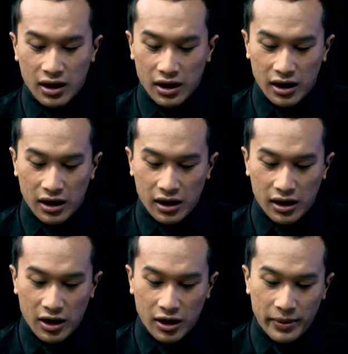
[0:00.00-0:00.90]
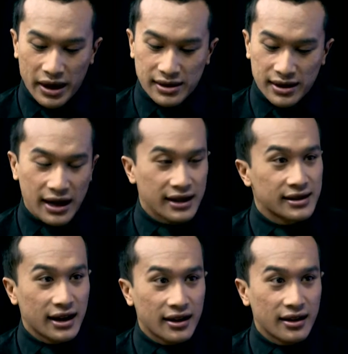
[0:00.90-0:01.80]
All the best to
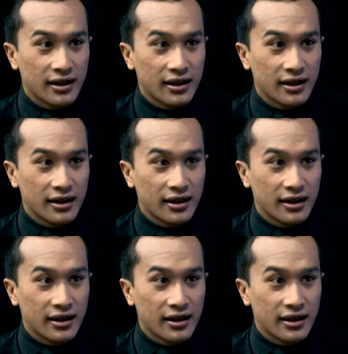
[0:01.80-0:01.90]
ISEC.